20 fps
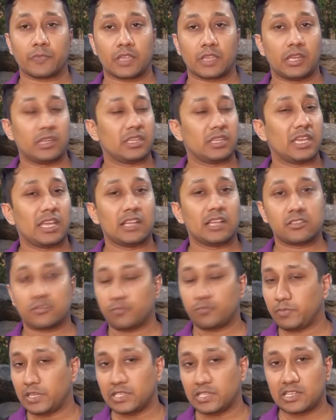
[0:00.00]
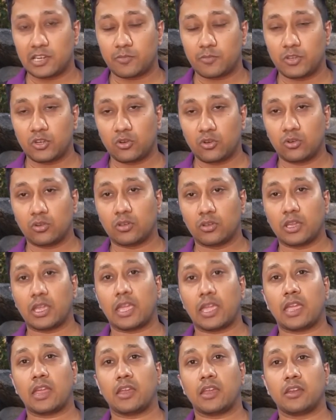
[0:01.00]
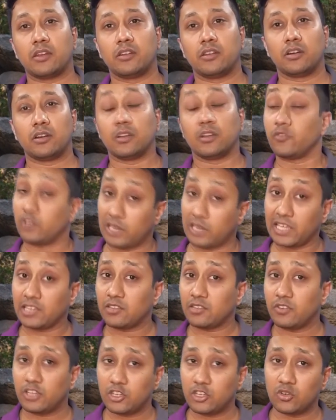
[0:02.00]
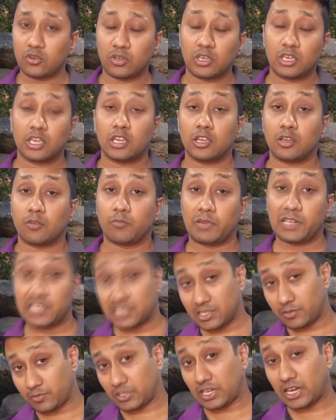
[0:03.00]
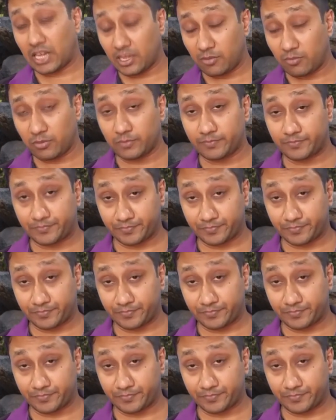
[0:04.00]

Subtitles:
Anything else, please let me know. And if you like the video, please subscribe.